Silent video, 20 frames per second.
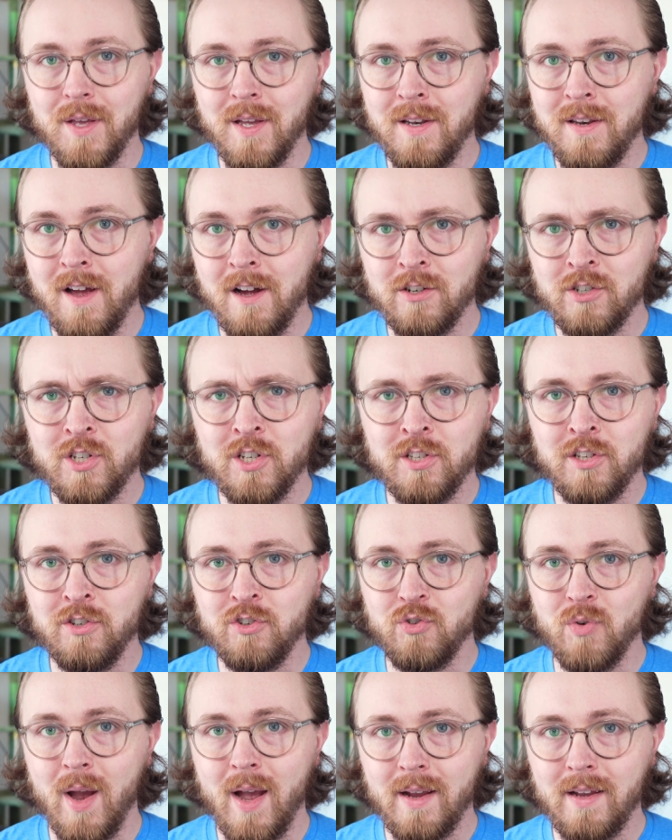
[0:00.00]
in Dungeons &
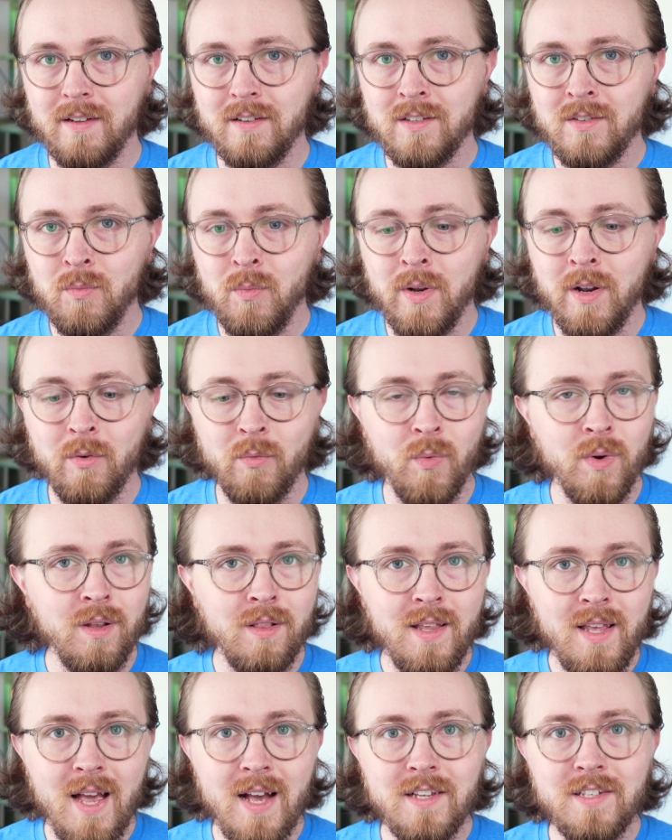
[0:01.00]
Dragons when it
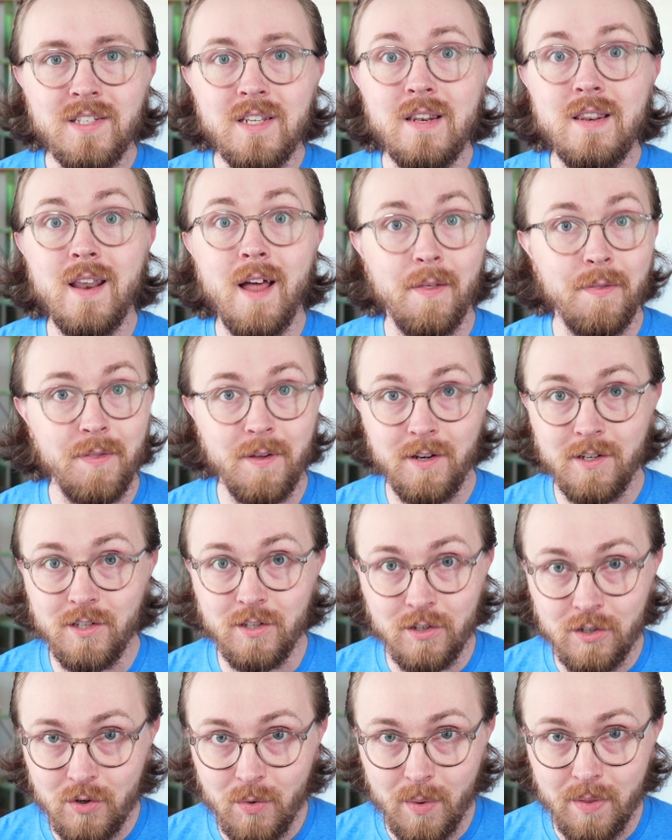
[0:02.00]
really has nothing to
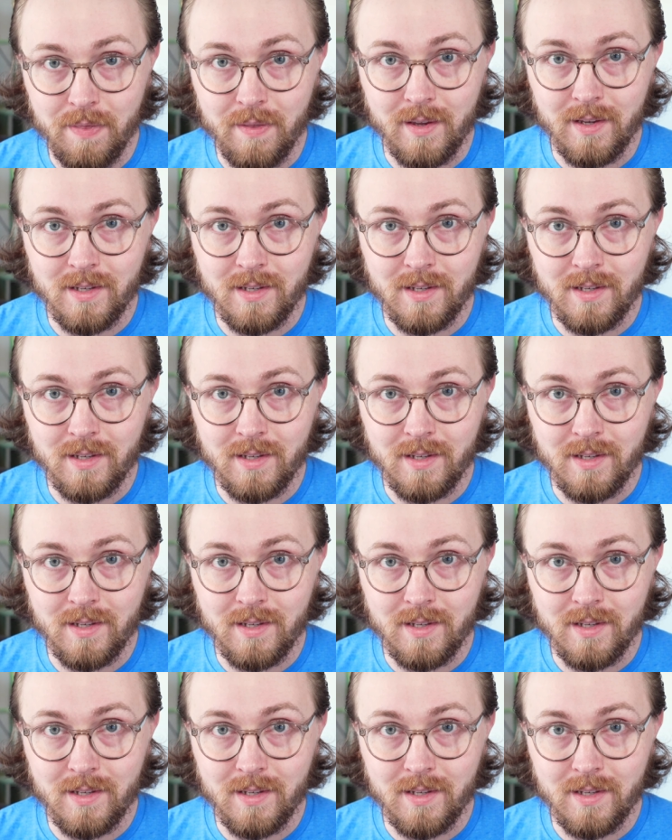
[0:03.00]
do with it.